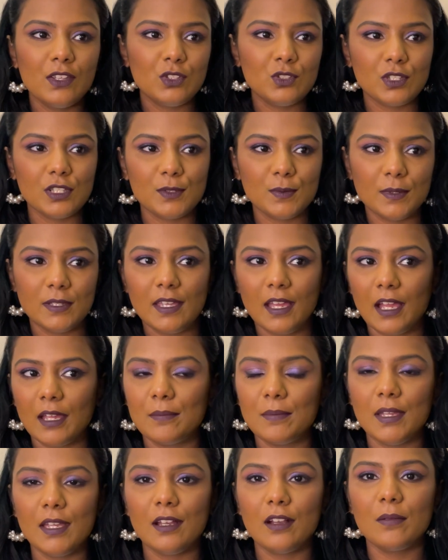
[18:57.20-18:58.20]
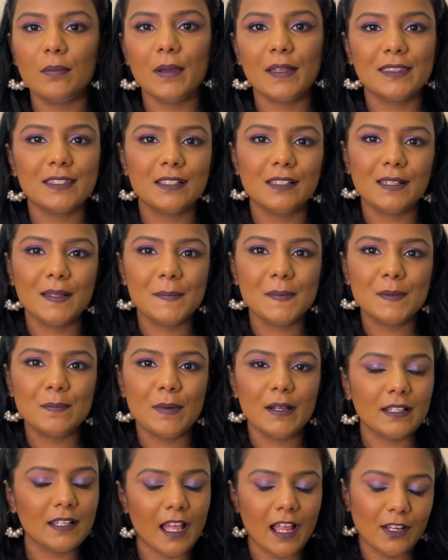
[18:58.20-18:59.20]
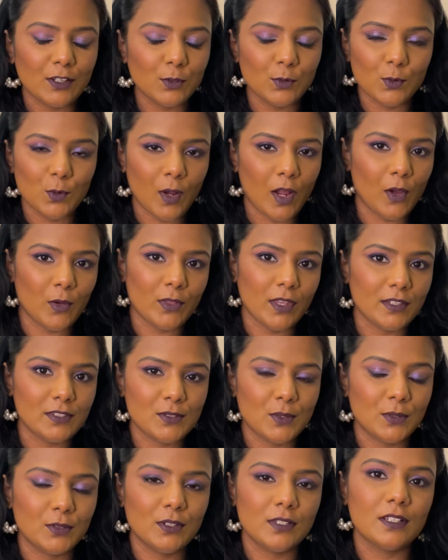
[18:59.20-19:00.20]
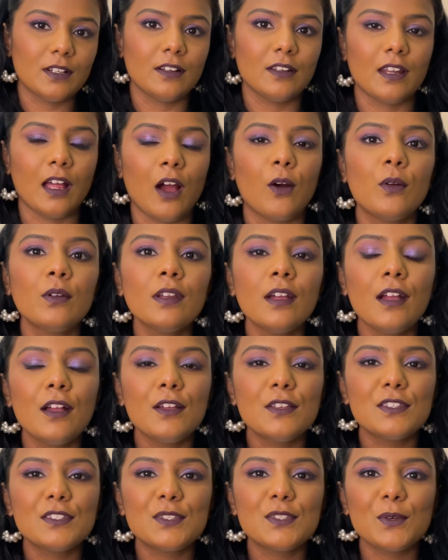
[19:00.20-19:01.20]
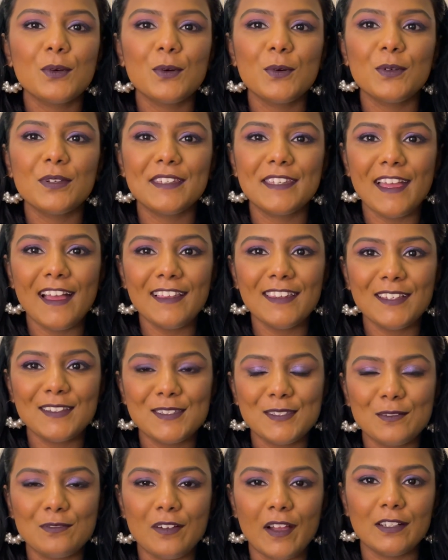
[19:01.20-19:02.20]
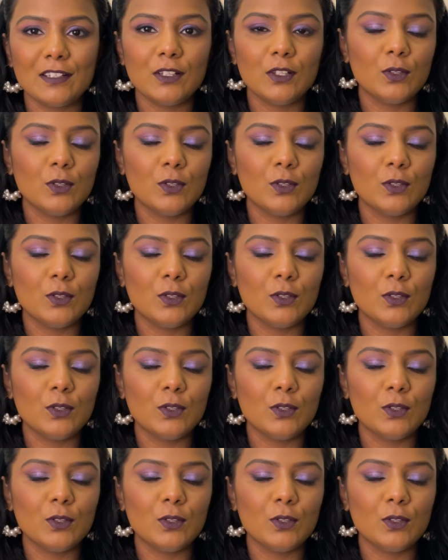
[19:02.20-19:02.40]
just with the eye makeup and the lips, but I don't know how that's going to turn out. So yeah, that's the final